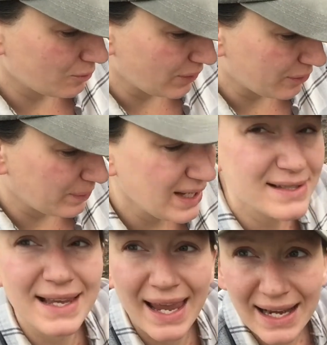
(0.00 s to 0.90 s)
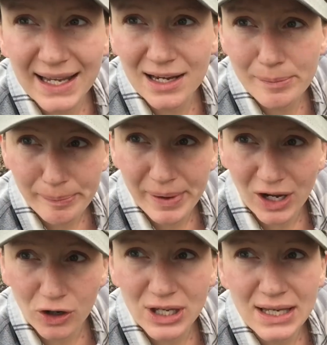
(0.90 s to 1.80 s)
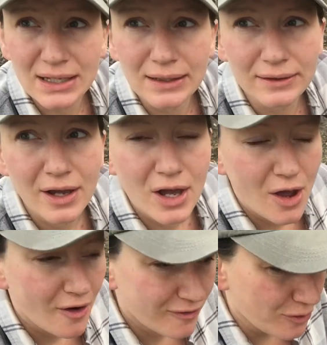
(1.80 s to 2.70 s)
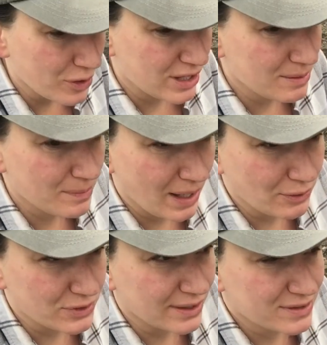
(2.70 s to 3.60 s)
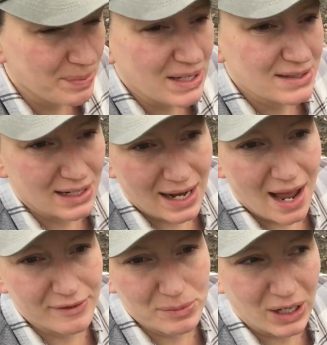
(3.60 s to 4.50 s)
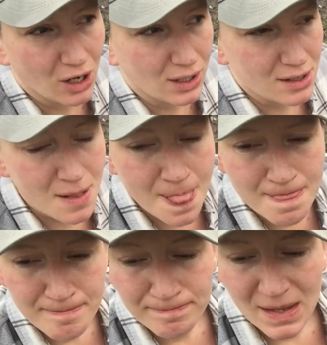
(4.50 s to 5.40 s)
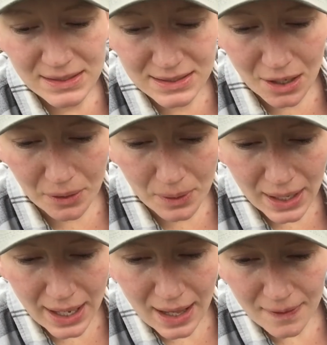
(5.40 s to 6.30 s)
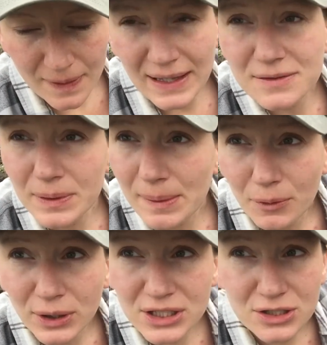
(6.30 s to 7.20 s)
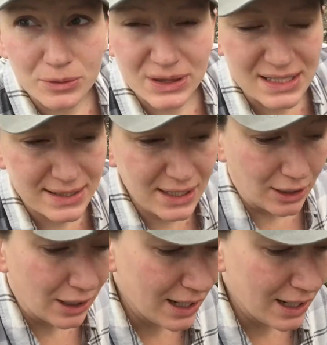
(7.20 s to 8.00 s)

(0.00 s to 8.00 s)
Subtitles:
with the weeds, and I get a bigger yield for the amount of space that I have in my garden. So that's what I'm going to do with the seeder.